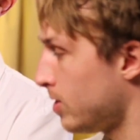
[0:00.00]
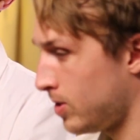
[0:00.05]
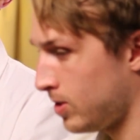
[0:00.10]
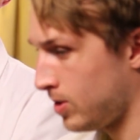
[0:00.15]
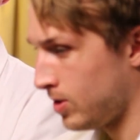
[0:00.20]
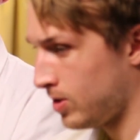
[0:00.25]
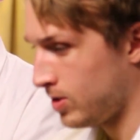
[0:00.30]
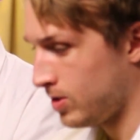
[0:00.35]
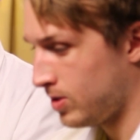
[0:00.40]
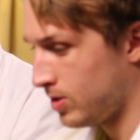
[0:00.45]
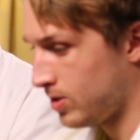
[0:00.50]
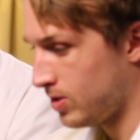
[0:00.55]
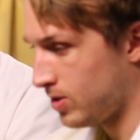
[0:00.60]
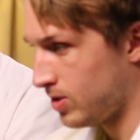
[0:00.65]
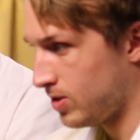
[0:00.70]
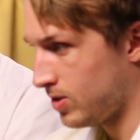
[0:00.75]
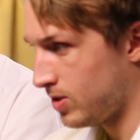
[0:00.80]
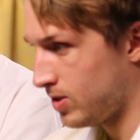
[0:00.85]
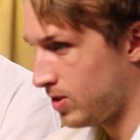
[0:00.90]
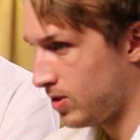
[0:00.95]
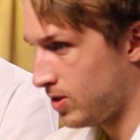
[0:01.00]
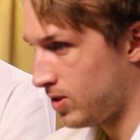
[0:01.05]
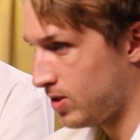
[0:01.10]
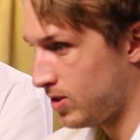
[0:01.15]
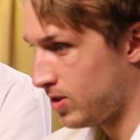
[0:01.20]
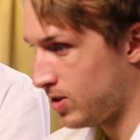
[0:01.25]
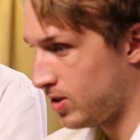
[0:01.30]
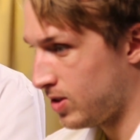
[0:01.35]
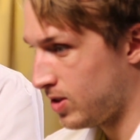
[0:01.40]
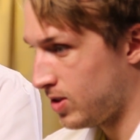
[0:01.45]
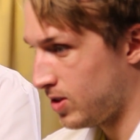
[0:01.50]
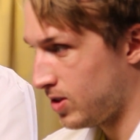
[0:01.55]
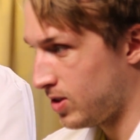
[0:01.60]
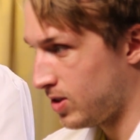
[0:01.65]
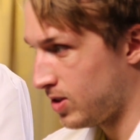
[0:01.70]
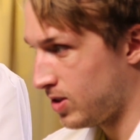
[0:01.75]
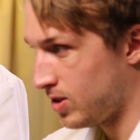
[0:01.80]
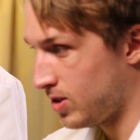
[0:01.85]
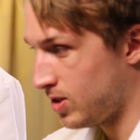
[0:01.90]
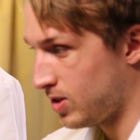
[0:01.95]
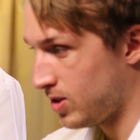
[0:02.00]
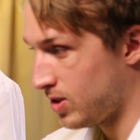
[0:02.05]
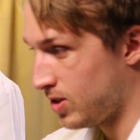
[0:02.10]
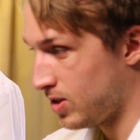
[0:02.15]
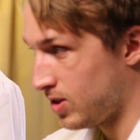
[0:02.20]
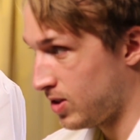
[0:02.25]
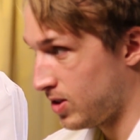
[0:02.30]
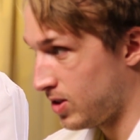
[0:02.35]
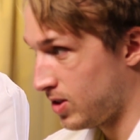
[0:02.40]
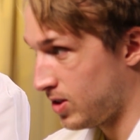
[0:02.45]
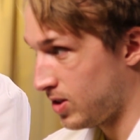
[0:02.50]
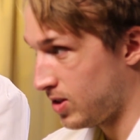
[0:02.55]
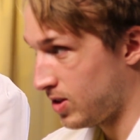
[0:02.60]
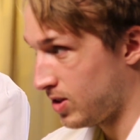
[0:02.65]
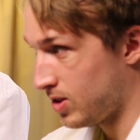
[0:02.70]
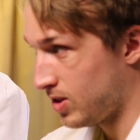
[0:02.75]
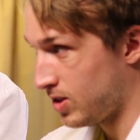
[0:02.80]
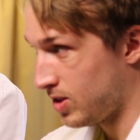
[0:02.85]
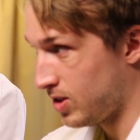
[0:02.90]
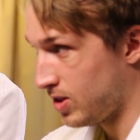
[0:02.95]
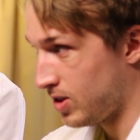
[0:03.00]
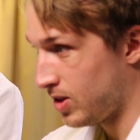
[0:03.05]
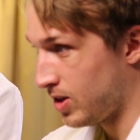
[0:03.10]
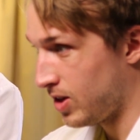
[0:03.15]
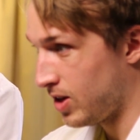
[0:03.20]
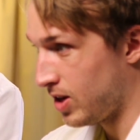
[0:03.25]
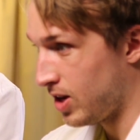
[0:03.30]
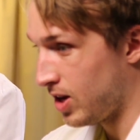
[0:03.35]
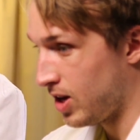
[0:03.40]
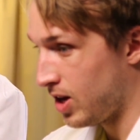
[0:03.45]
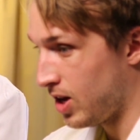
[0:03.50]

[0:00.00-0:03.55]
The person shown says nothing.